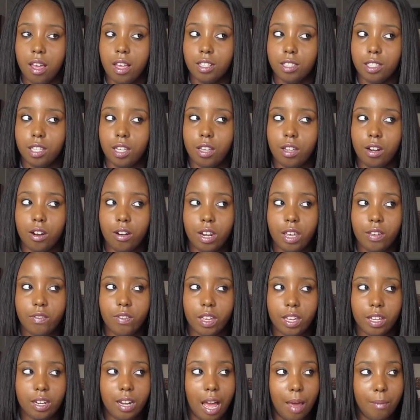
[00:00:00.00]
So you don't
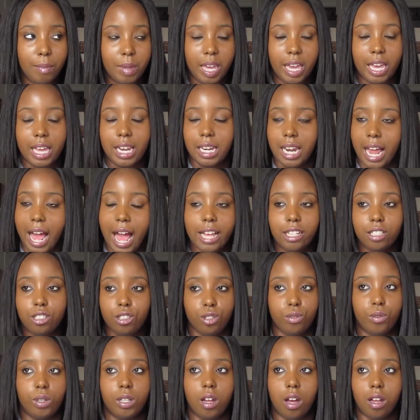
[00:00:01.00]
even, I mean, it
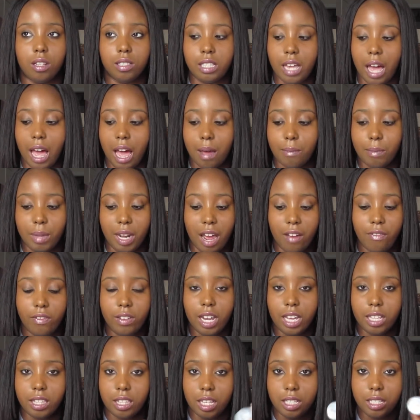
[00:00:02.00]
lasts you a long time, but I feel
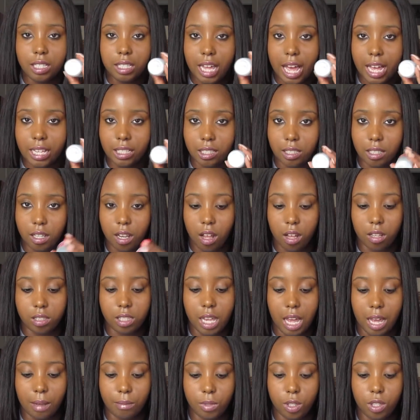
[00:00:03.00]
like this lasts a long
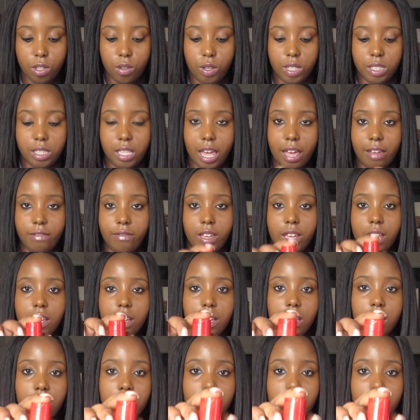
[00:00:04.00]
time too. It's heavy,